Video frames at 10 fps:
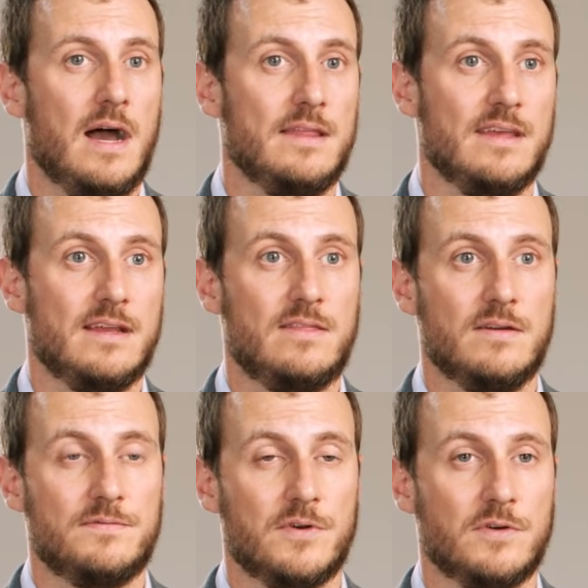I think
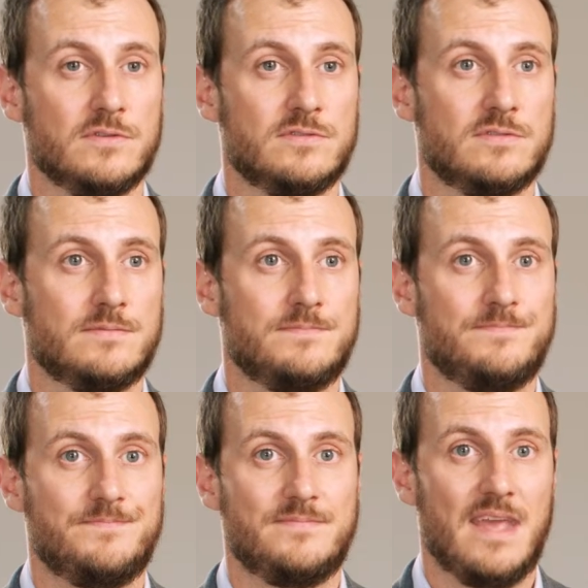the first
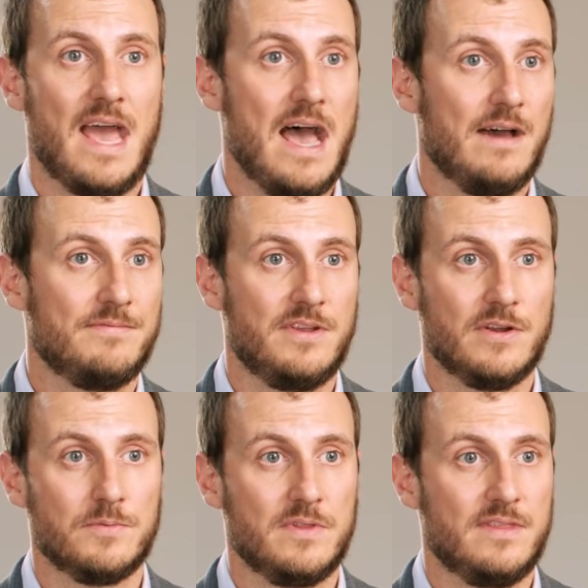half
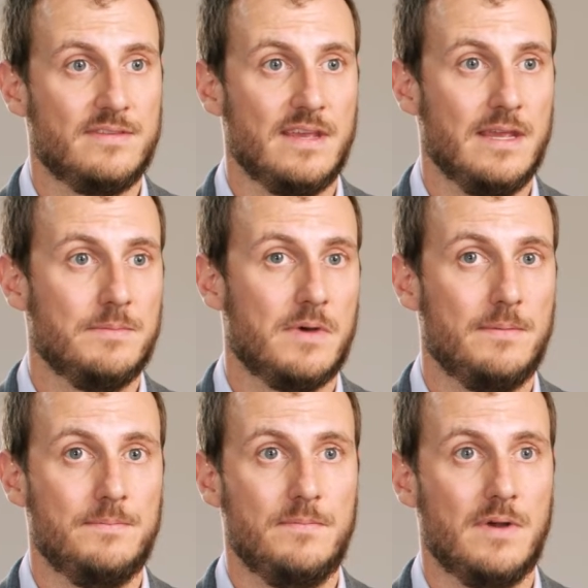year with the team,
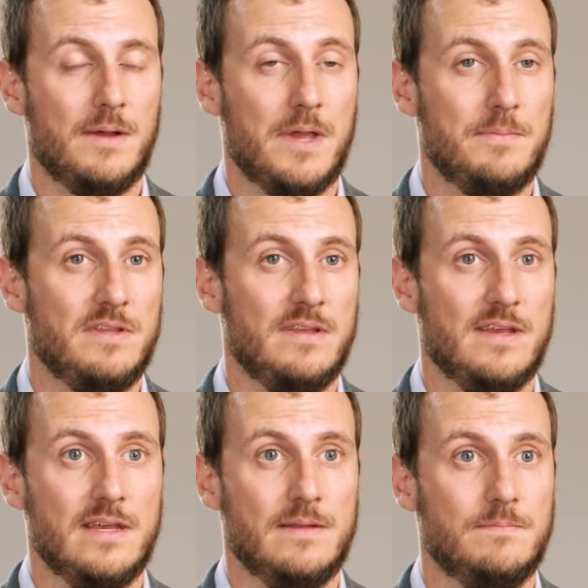I maybe
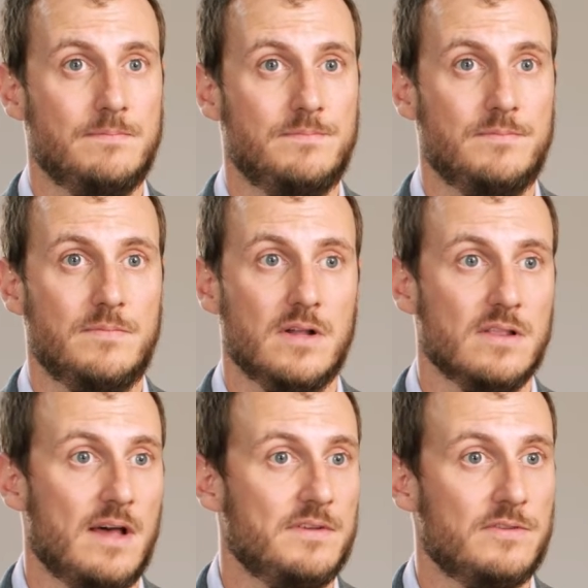did
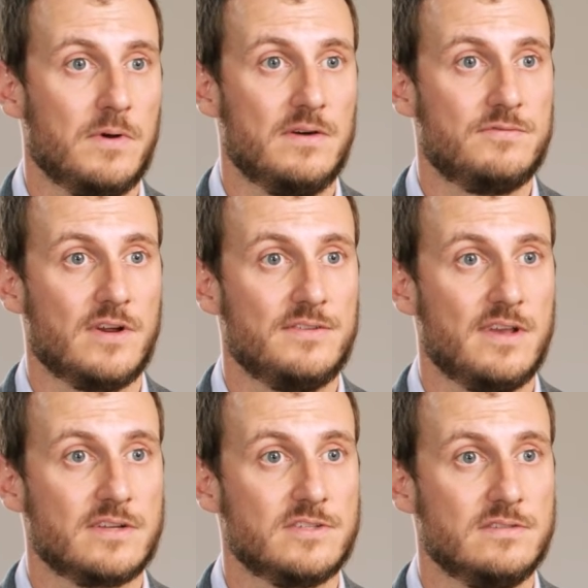11, 12
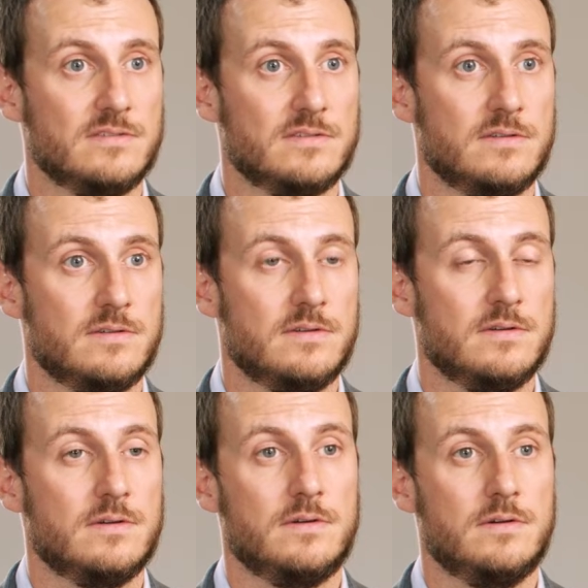transactions.
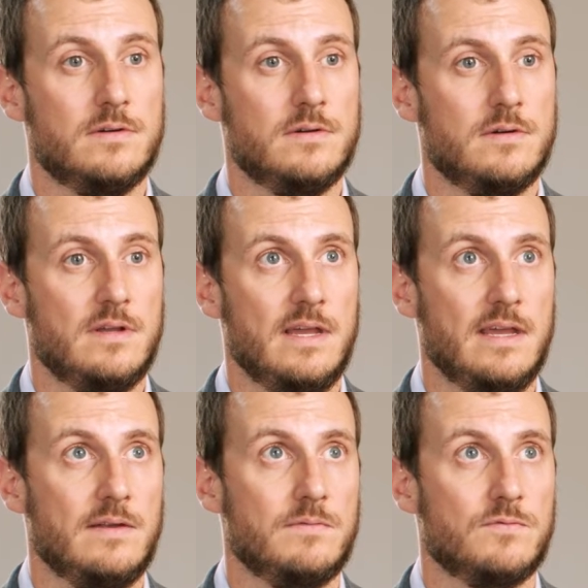
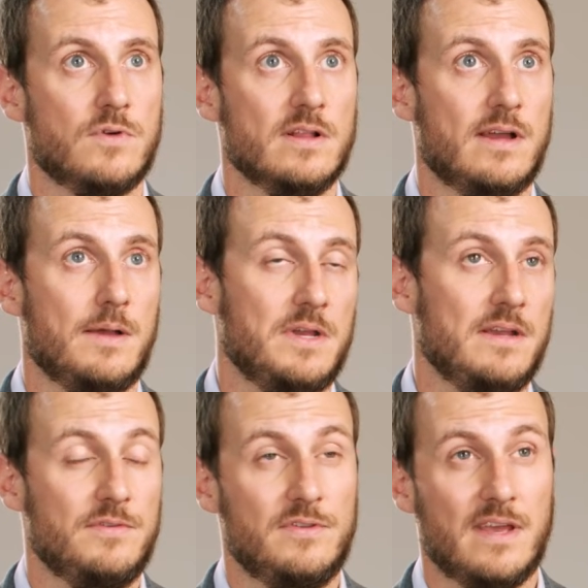And really, I mean,
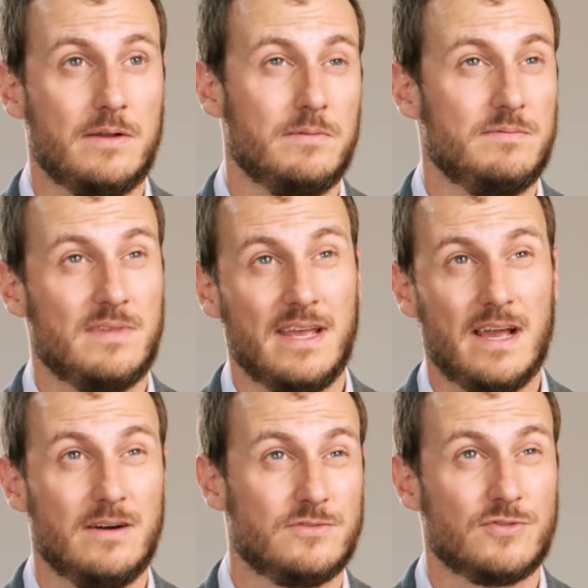if you take
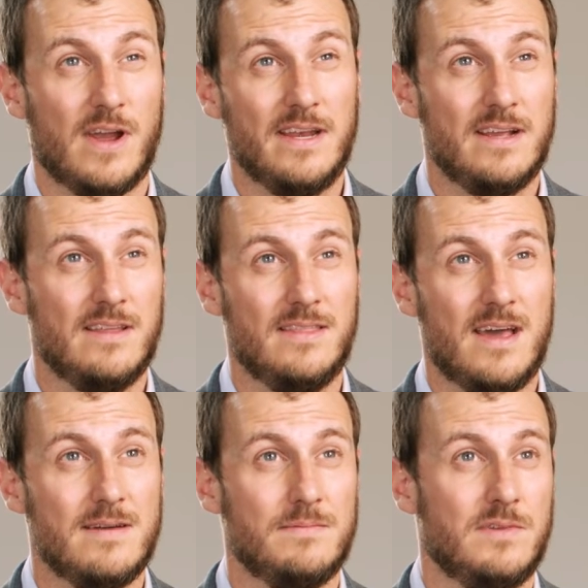out training in
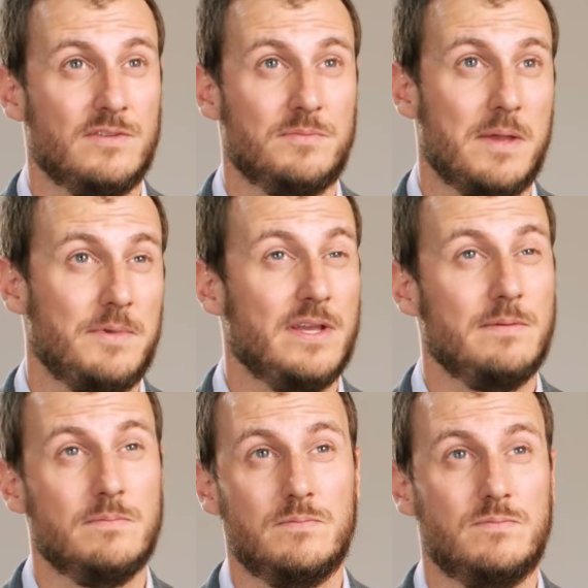that, is
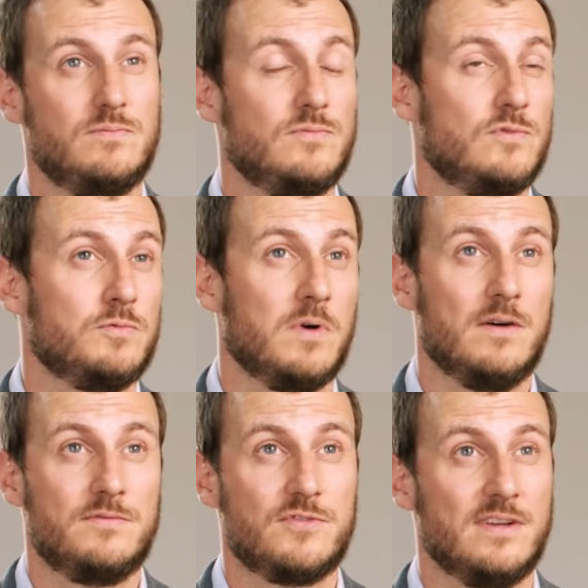maybe
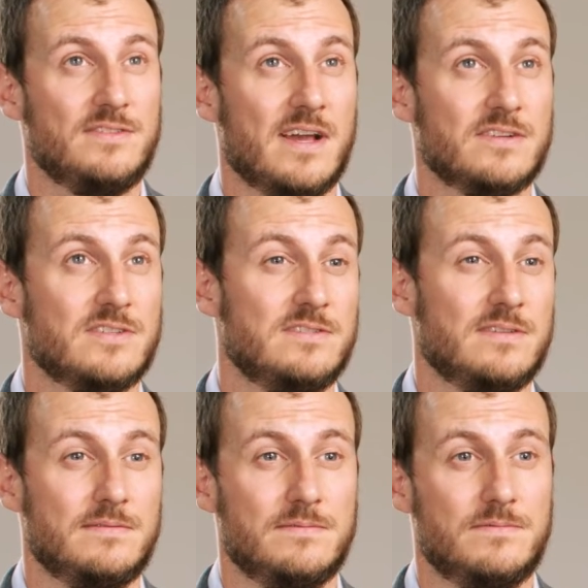12
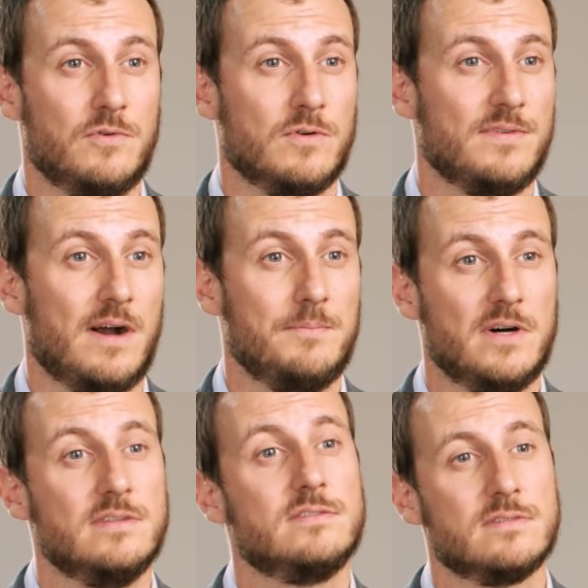transactions in 4 or 5
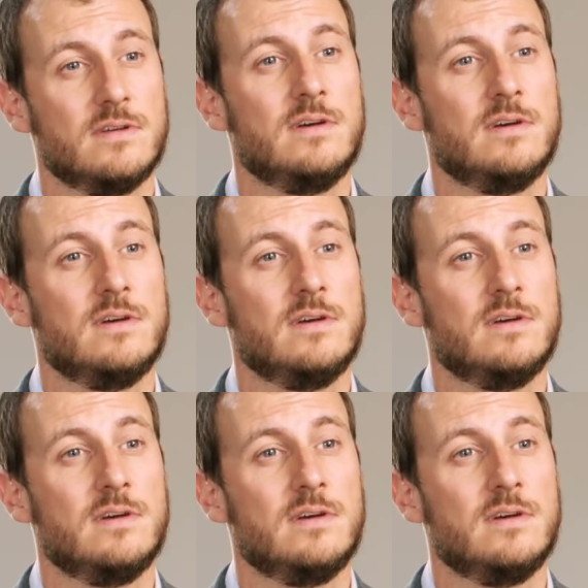months.